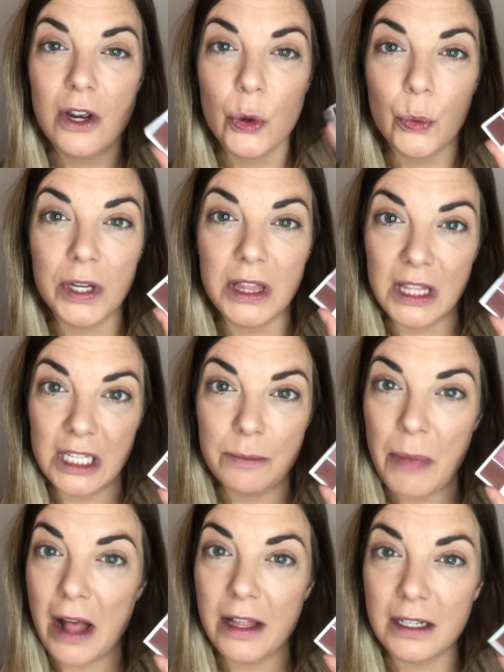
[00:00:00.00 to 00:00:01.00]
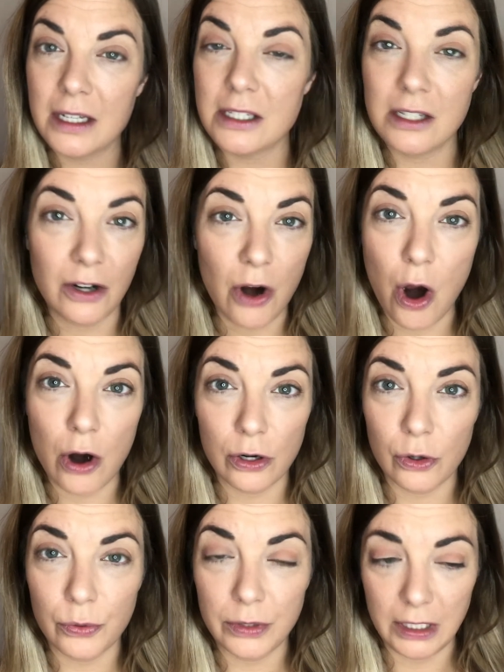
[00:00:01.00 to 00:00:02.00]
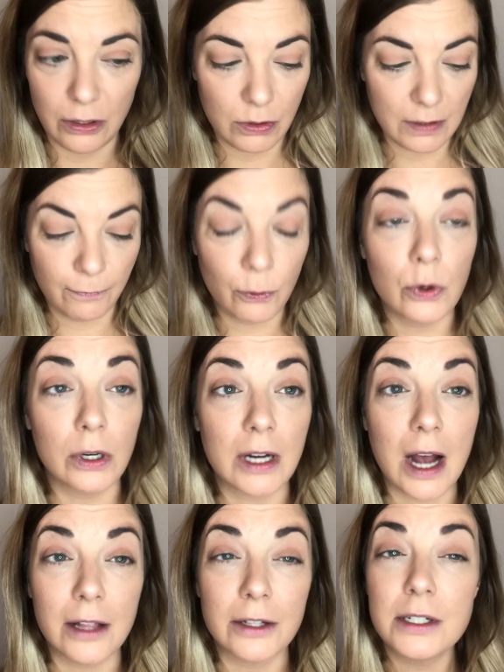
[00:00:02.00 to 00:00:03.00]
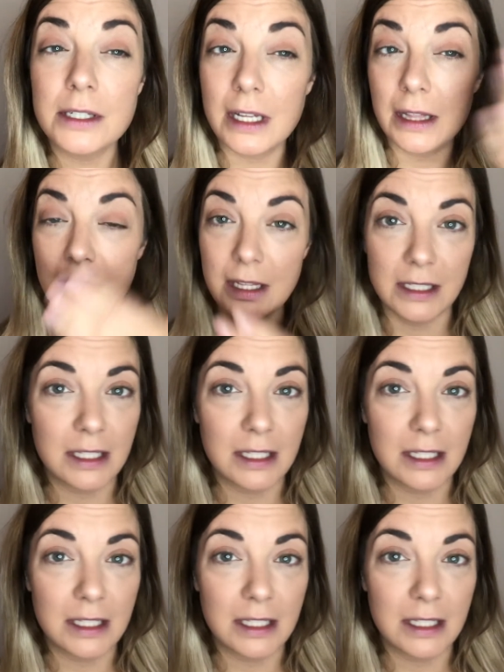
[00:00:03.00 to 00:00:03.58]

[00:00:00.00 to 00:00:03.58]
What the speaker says: with this palette because there are only those 4 colors, and this